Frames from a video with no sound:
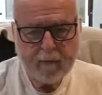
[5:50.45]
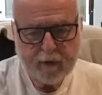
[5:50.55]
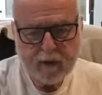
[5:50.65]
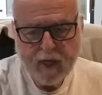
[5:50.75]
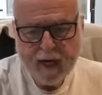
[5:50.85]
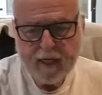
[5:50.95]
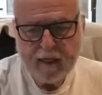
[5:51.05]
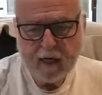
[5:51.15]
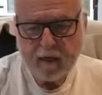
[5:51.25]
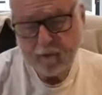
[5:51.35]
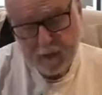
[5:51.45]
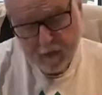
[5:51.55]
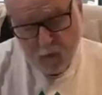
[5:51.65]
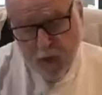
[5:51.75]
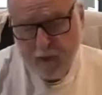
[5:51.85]
present
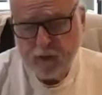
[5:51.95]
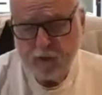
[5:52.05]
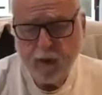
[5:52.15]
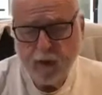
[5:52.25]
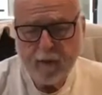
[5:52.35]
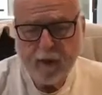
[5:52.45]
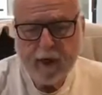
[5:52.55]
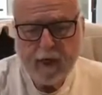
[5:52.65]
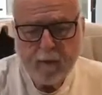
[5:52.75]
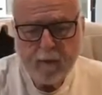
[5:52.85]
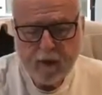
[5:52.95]
this one I'm thinking about,